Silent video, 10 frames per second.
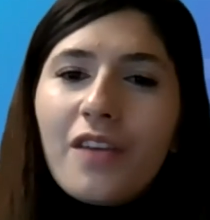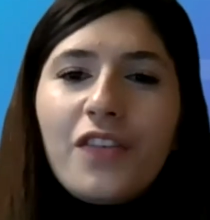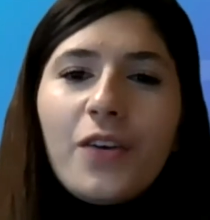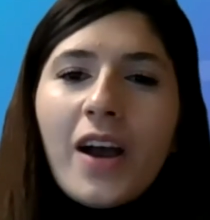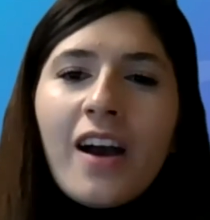If
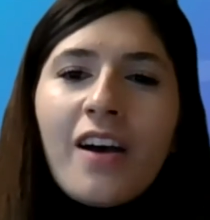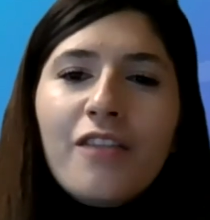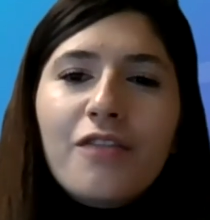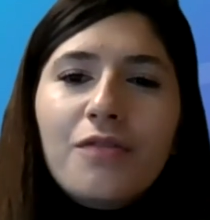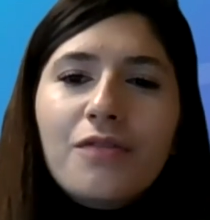you have,
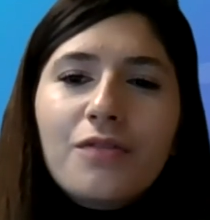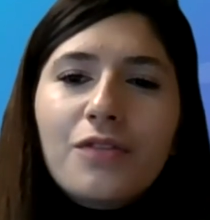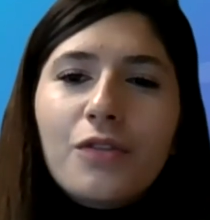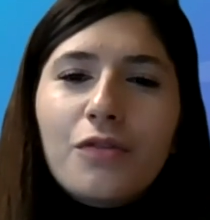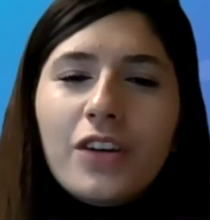
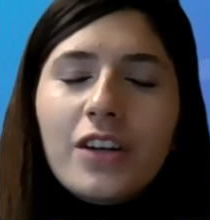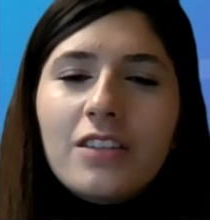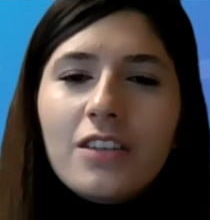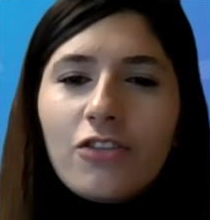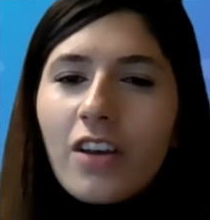feel free
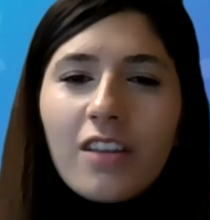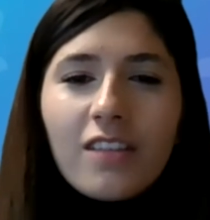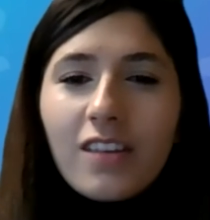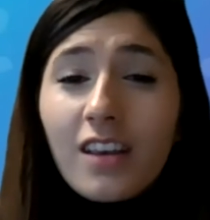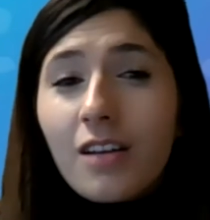to share the
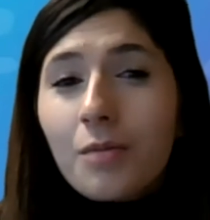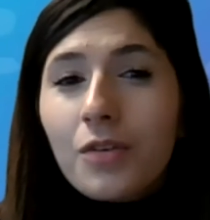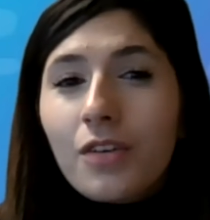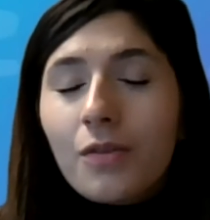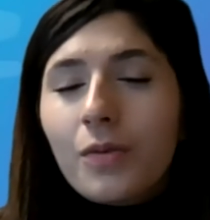ticket
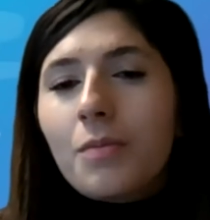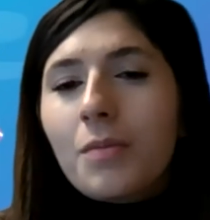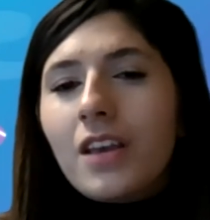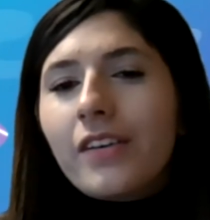number with me.